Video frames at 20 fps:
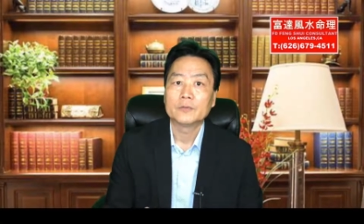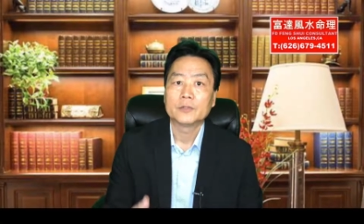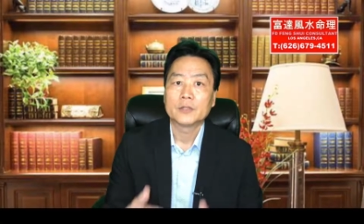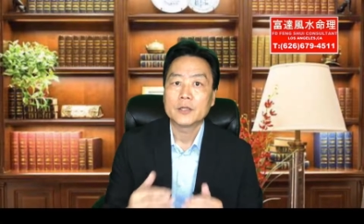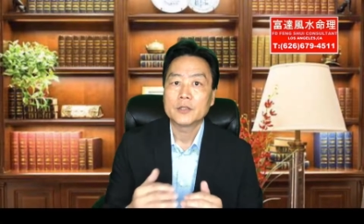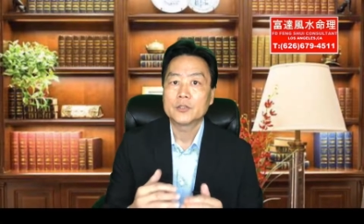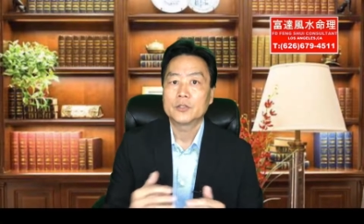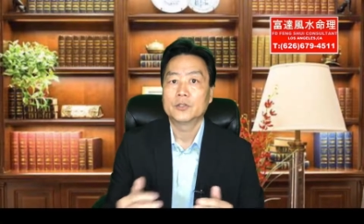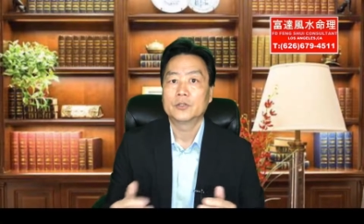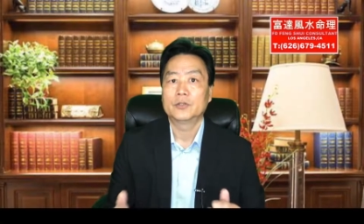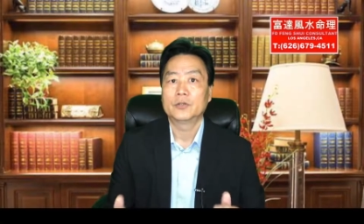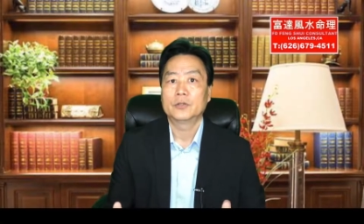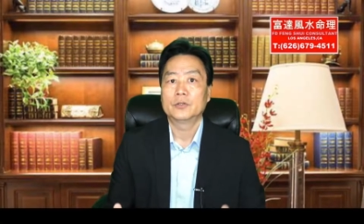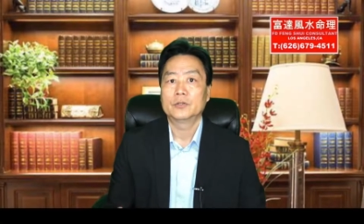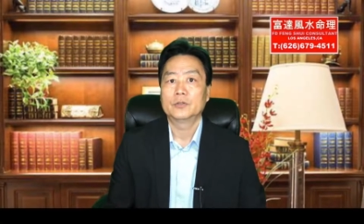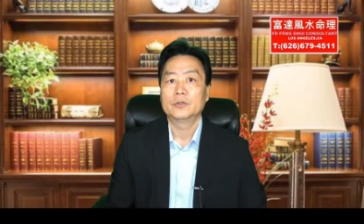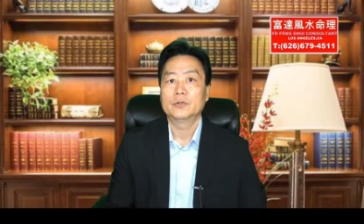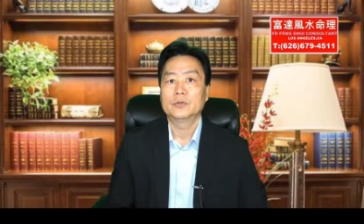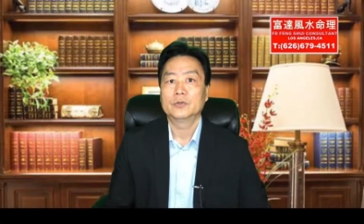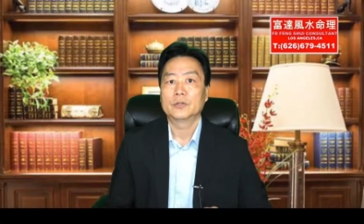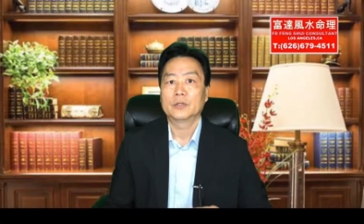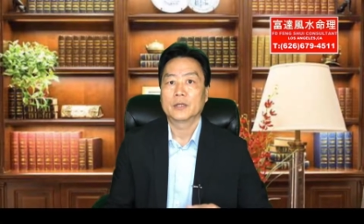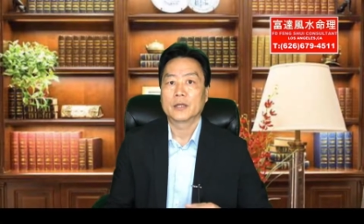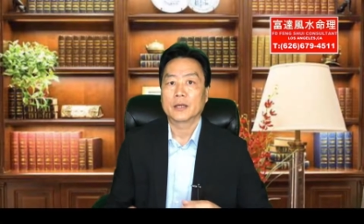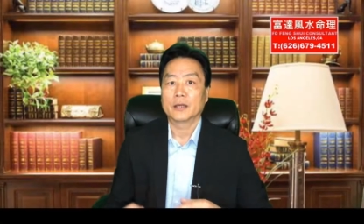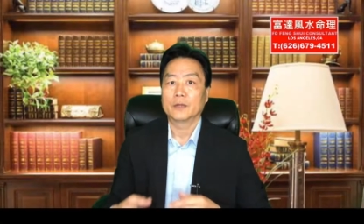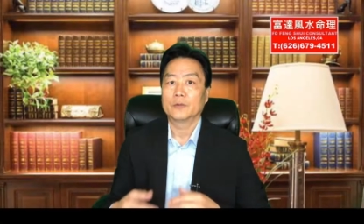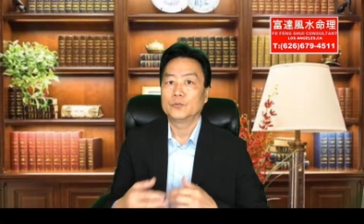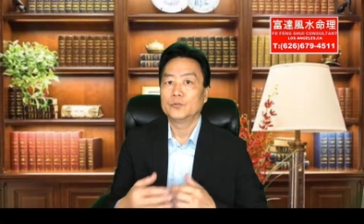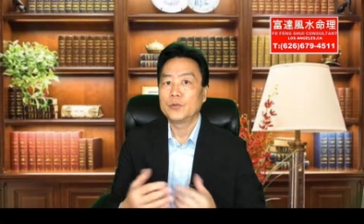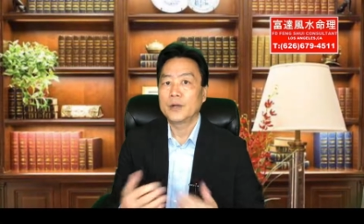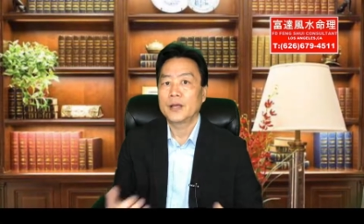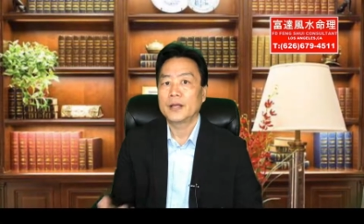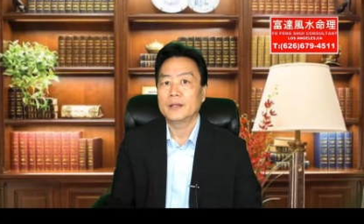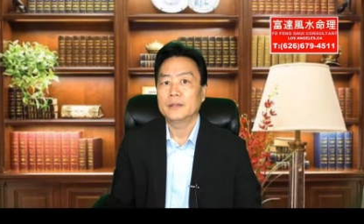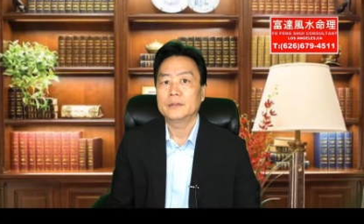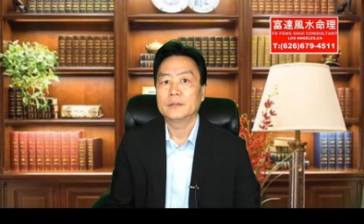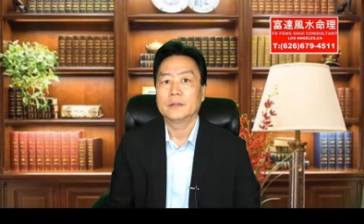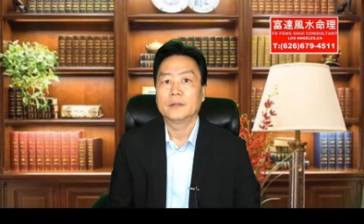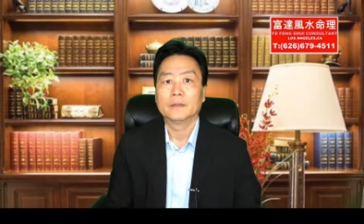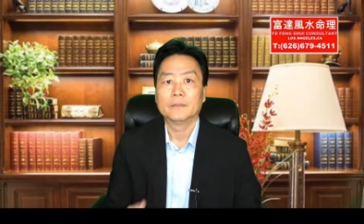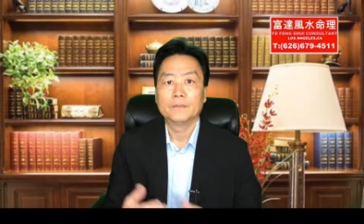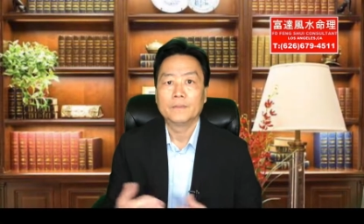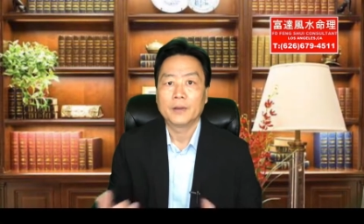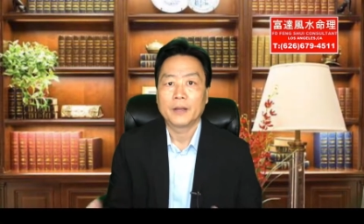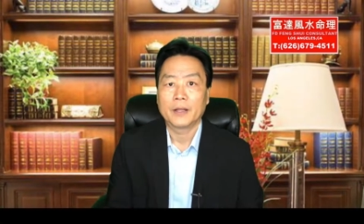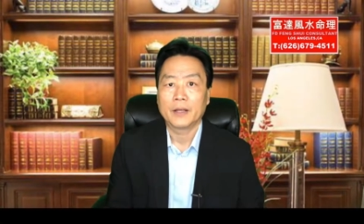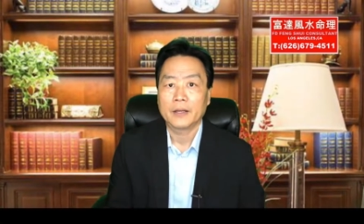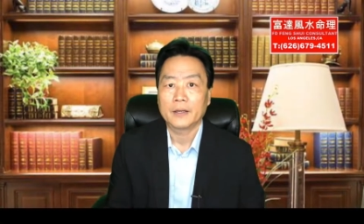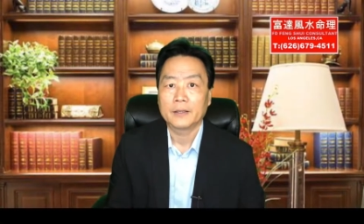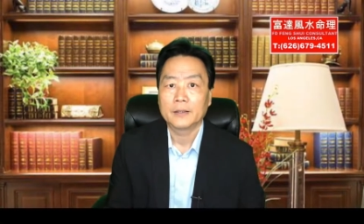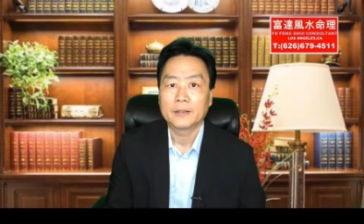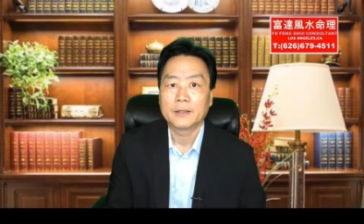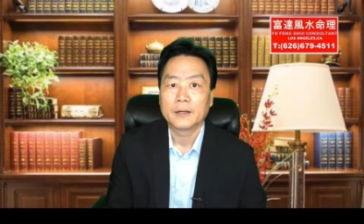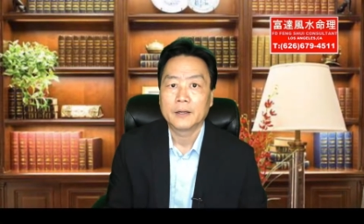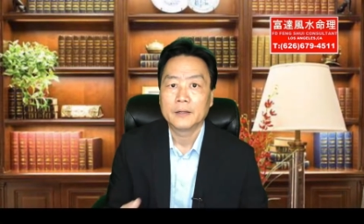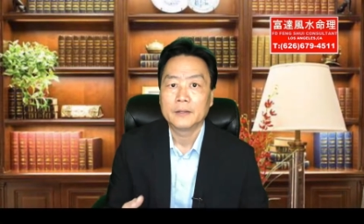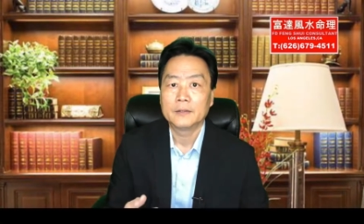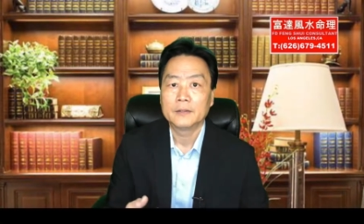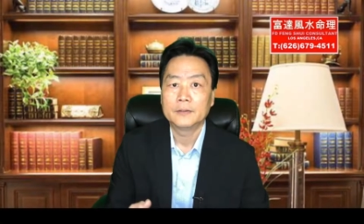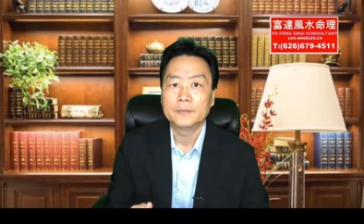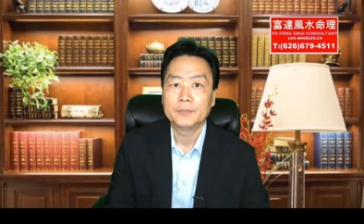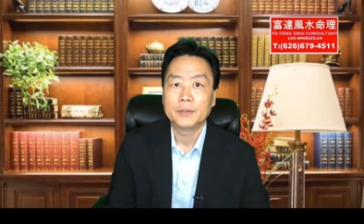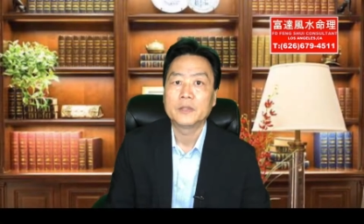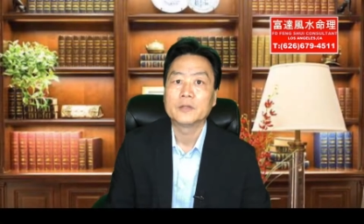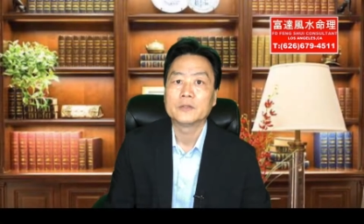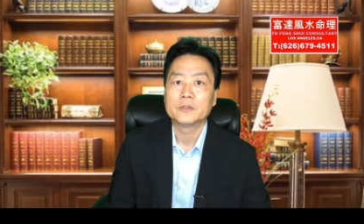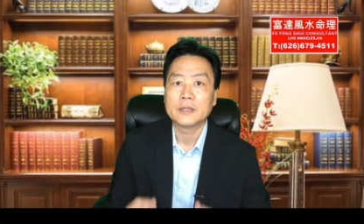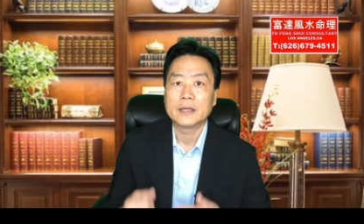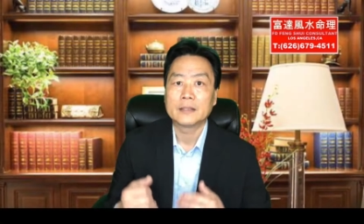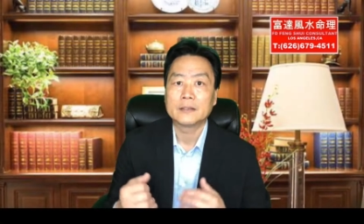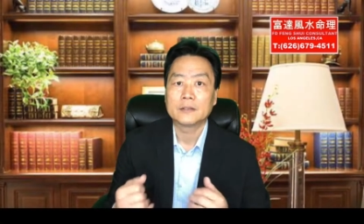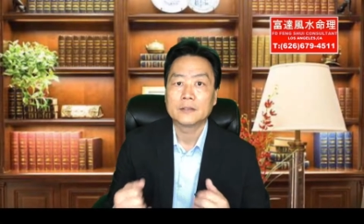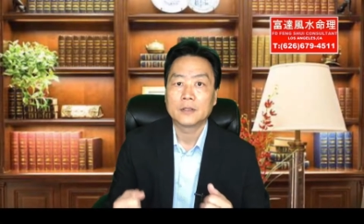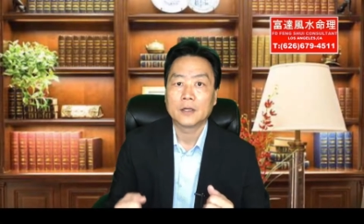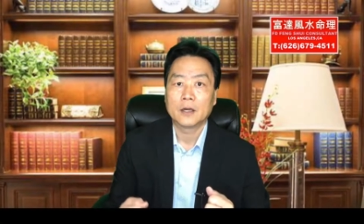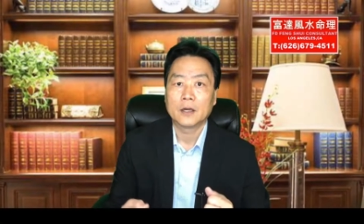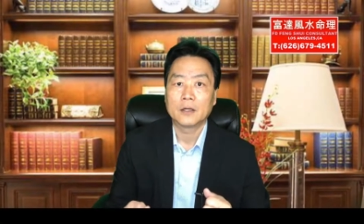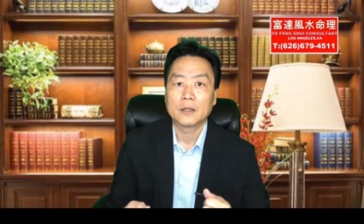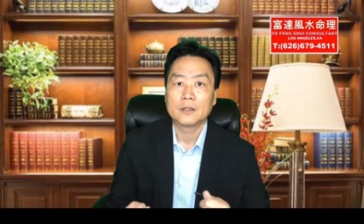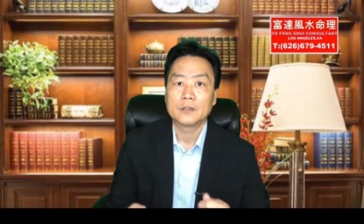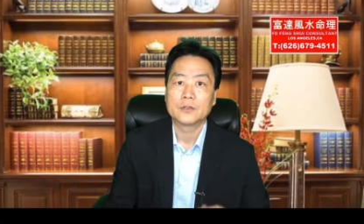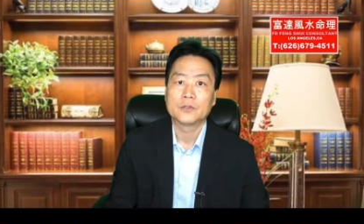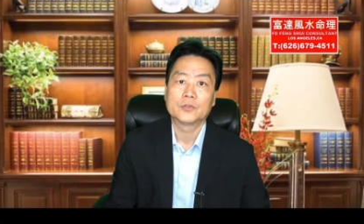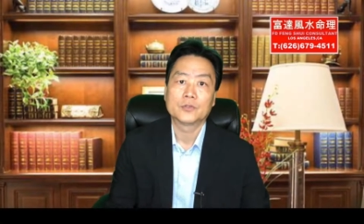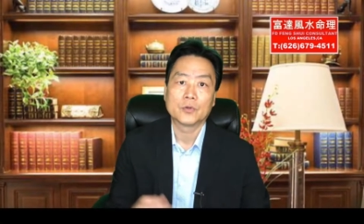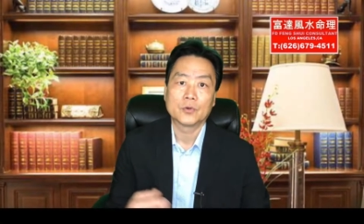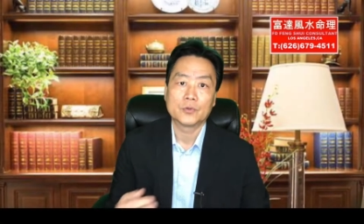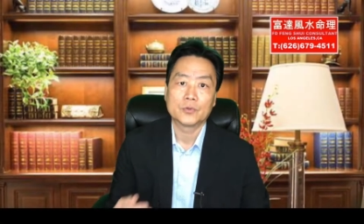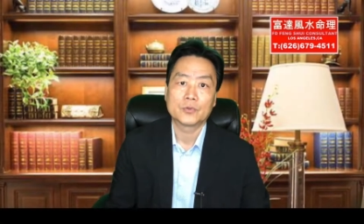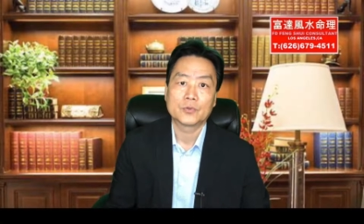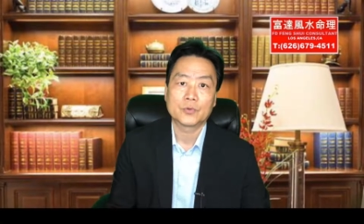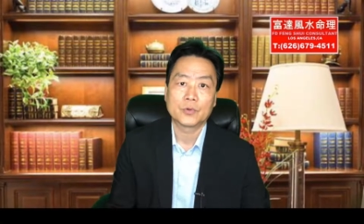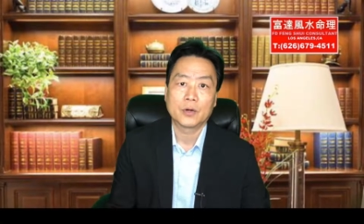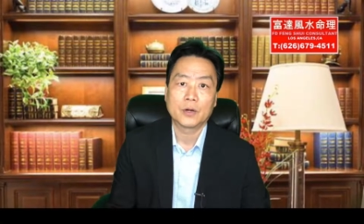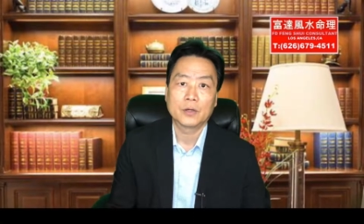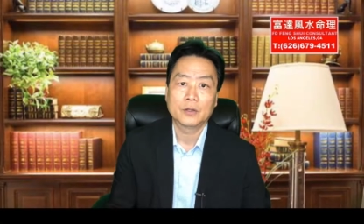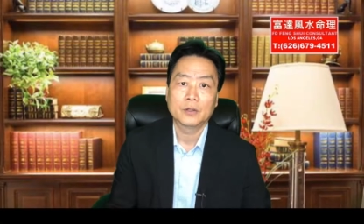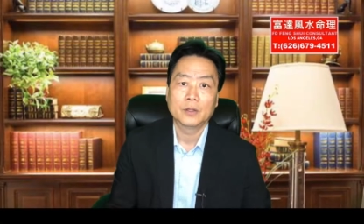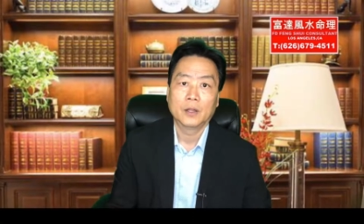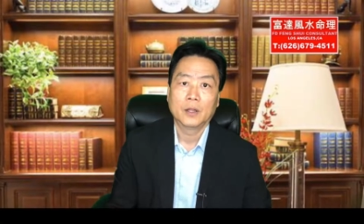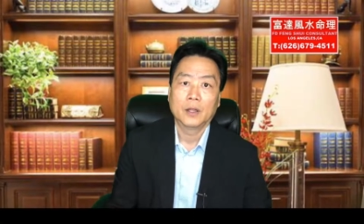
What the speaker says: not suggest using like a red or black color, because that color is so strong.